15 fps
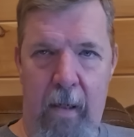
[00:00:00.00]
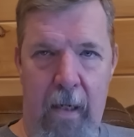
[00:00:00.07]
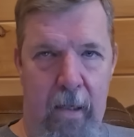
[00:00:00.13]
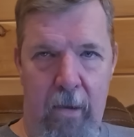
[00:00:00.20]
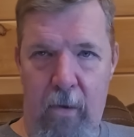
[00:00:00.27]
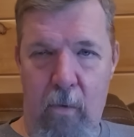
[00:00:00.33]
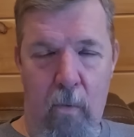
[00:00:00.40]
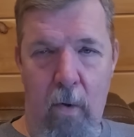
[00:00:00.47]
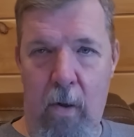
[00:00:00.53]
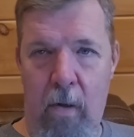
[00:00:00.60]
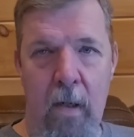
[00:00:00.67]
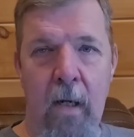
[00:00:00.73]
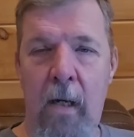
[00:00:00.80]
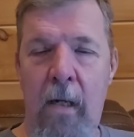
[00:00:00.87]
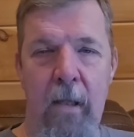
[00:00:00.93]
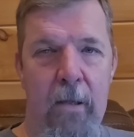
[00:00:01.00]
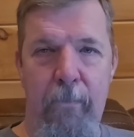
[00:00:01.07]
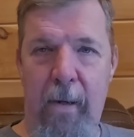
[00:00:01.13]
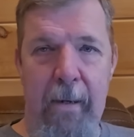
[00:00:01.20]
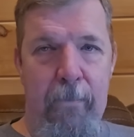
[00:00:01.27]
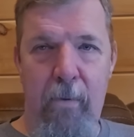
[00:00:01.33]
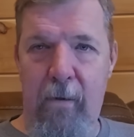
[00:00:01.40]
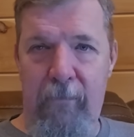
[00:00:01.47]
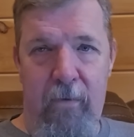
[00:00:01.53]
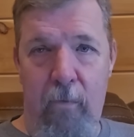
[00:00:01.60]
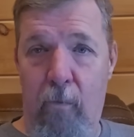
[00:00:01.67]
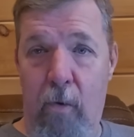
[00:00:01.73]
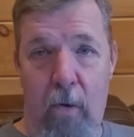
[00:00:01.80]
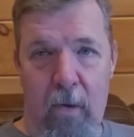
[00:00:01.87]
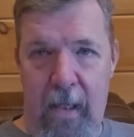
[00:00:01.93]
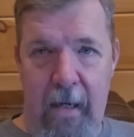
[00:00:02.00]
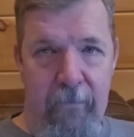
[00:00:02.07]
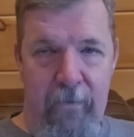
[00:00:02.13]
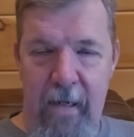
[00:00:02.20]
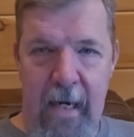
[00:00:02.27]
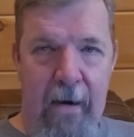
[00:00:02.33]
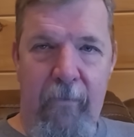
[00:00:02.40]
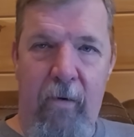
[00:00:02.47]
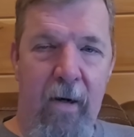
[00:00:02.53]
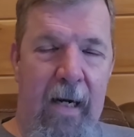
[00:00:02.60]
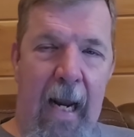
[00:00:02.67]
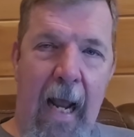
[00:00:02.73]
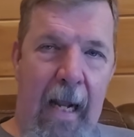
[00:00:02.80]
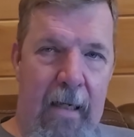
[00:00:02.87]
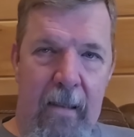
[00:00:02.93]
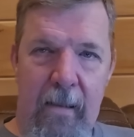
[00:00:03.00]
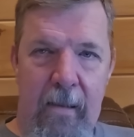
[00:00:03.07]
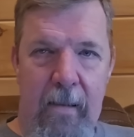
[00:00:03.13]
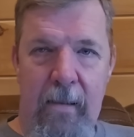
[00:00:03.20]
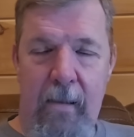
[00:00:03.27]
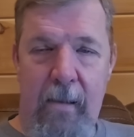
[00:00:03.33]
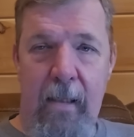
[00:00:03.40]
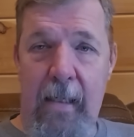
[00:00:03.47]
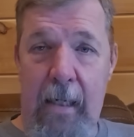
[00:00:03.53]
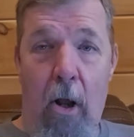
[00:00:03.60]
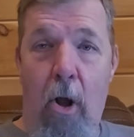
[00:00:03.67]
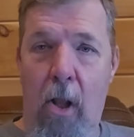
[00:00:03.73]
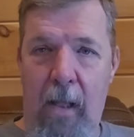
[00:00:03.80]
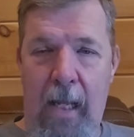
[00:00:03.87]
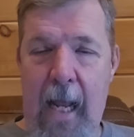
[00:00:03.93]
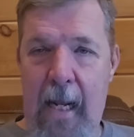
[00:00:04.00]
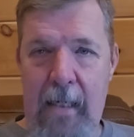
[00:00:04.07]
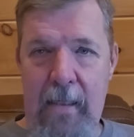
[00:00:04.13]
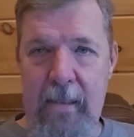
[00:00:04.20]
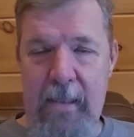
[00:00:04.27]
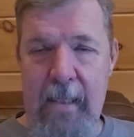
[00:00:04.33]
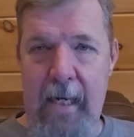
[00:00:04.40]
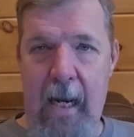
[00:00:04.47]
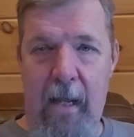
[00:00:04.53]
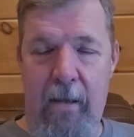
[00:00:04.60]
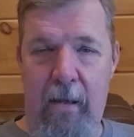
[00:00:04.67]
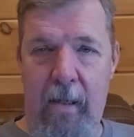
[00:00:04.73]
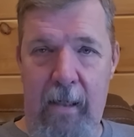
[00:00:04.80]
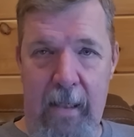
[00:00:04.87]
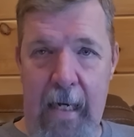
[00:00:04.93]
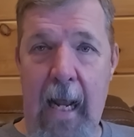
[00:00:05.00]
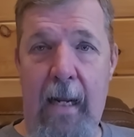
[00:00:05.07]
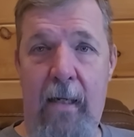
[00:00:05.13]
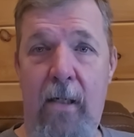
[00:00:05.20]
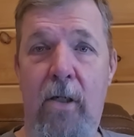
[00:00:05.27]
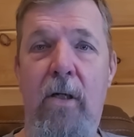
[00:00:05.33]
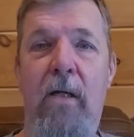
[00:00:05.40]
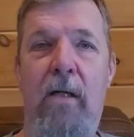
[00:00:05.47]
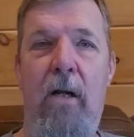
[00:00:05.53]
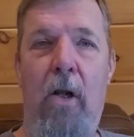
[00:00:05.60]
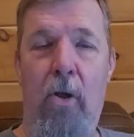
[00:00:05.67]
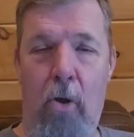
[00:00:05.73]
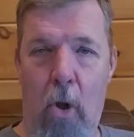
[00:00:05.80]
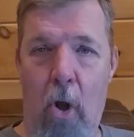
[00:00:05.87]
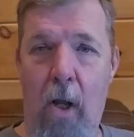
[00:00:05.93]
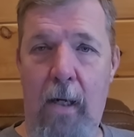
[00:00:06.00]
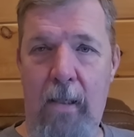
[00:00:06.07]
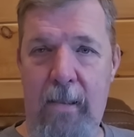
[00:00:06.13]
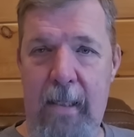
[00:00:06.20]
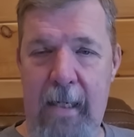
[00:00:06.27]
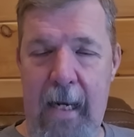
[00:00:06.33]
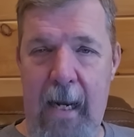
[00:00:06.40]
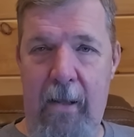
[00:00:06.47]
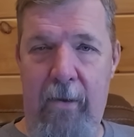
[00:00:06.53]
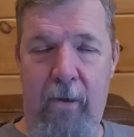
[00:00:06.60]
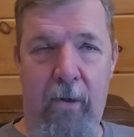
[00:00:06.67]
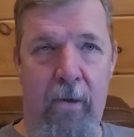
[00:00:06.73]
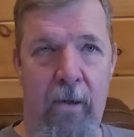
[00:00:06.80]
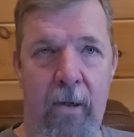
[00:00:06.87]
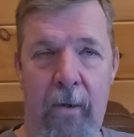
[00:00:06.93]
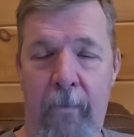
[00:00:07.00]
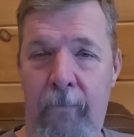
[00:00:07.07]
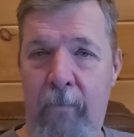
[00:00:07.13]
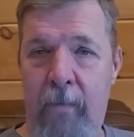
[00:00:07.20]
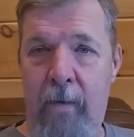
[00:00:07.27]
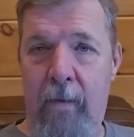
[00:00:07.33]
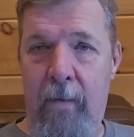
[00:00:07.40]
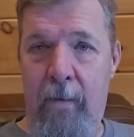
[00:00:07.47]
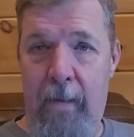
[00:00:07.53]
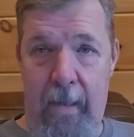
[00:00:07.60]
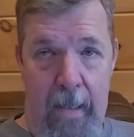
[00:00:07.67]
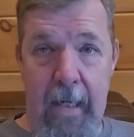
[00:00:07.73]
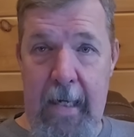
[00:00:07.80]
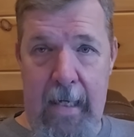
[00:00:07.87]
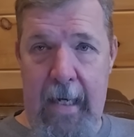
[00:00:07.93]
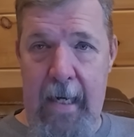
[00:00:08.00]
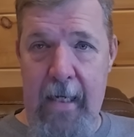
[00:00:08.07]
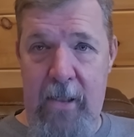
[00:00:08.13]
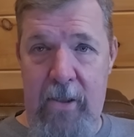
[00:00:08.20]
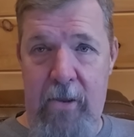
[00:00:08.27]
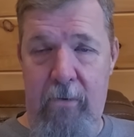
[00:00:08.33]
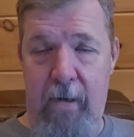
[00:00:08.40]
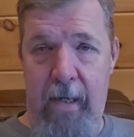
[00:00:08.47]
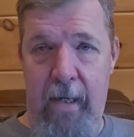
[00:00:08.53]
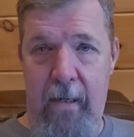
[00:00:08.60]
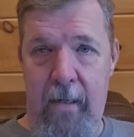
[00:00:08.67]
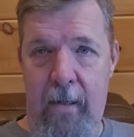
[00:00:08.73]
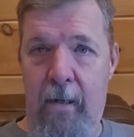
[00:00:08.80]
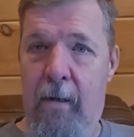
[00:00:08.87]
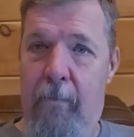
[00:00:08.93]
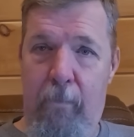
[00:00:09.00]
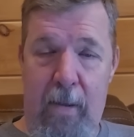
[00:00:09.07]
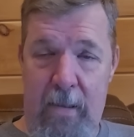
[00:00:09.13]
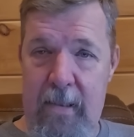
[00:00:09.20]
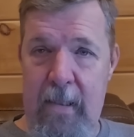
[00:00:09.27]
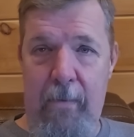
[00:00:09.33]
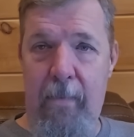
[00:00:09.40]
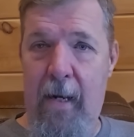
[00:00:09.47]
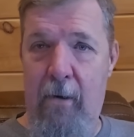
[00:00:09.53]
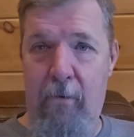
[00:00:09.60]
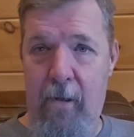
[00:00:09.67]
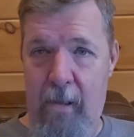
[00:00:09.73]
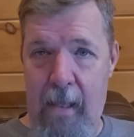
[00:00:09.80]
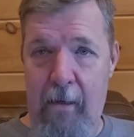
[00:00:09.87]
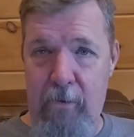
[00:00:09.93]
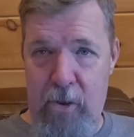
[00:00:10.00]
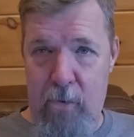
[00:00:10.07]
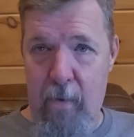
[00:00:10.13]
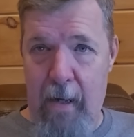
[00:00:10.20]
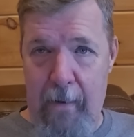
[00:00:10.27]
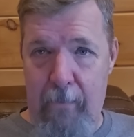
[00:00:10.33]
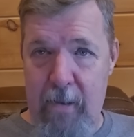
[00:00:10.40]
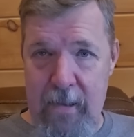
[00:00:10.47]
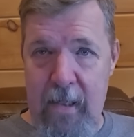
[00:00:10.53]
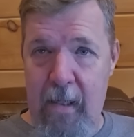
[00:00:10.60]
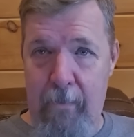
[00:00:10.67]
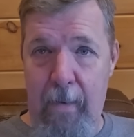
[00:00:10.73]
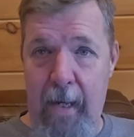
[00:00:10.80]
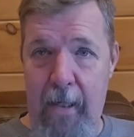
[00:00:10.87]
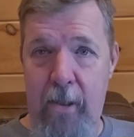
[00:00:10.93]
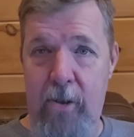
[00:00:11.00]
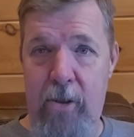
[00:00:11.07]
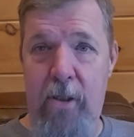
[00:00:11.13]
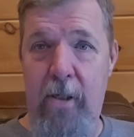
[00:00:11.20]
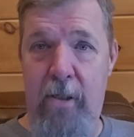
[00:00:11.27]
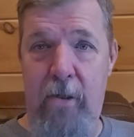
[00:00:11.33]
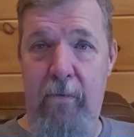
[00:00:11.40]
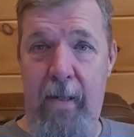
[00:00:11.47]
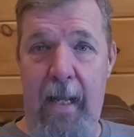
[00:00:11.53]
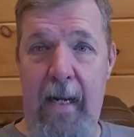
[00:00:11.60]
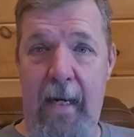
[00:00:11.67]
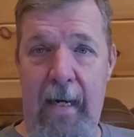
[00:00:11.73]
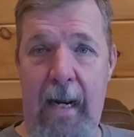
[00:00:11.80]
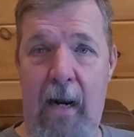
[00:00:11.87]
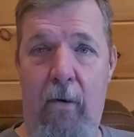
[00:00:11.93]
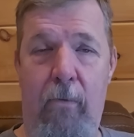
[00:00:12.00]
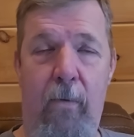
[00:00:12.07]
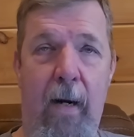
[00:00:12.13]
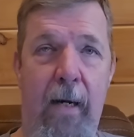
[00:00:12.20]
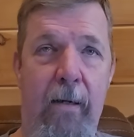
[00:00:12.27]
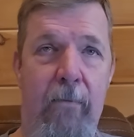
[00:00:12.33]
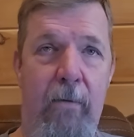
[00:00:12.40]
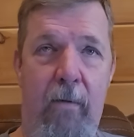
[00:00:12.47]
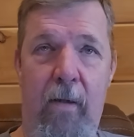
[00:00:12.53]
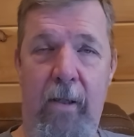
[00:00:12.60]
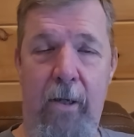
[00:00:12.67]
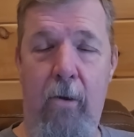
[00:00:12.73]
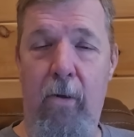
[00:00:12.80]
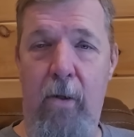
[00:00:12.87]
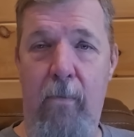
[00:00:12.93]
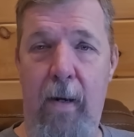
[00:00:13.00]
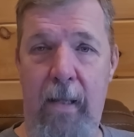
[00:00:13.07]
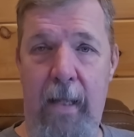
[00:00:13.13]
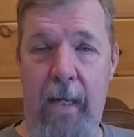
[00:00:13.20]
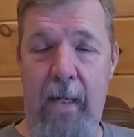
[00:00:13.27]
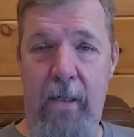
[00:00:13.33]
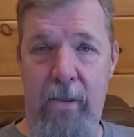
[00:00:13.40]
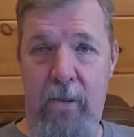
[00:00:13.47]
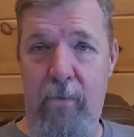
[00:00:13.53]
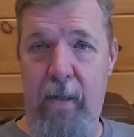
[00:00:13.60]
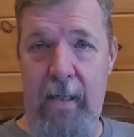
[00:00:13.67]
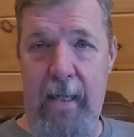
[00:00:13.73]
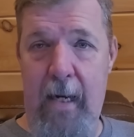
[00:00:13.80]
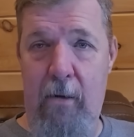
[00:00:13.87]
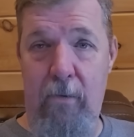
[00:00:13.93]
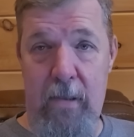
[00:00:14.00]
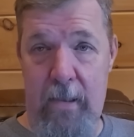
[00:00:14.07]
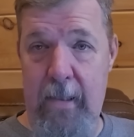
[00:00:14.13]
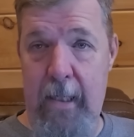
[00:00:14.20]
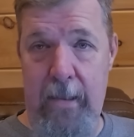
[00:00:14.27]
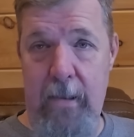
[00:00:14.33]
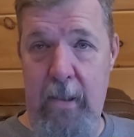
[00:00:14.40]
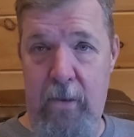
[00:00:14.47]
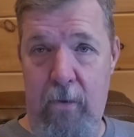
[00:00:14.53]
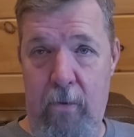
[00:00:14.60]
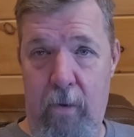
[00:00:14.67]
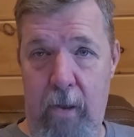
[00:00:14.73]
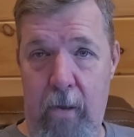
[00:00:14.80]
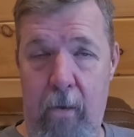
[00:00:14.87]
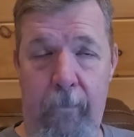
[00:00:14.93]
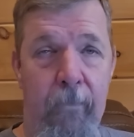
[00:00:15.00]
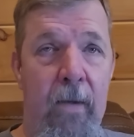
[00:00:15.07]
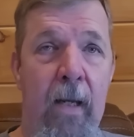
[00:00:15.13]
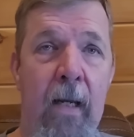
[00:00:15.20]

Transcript: Okay. The world, the people of the world have never got all gotten together, uh, gotten along together in history. But somehow Klaus Schwab is going to manage to do that now, right? Well, the only way they can do it now is dictatorial.